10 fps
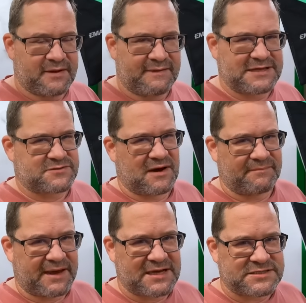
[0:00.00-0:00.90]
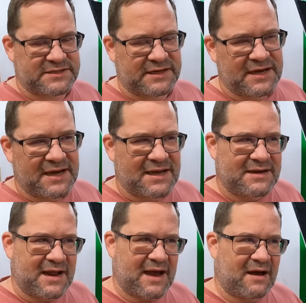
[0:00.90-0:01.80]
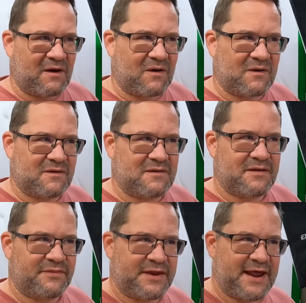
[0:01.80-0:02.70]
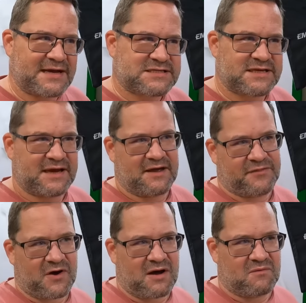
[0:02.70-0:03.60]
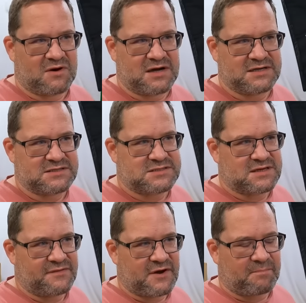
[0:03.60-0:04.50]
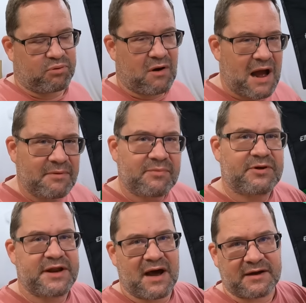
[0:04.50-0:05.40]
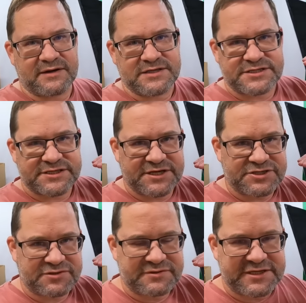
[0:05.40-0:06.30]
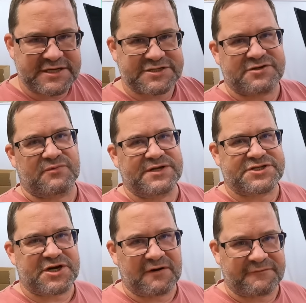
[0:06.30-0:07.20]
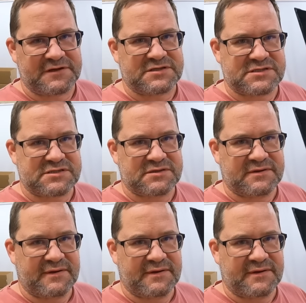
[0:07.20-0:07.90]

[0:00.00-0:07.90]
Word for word: That's what I'm guessing. Now, the next thing I thought was they're probably not going to send you discs to resurface.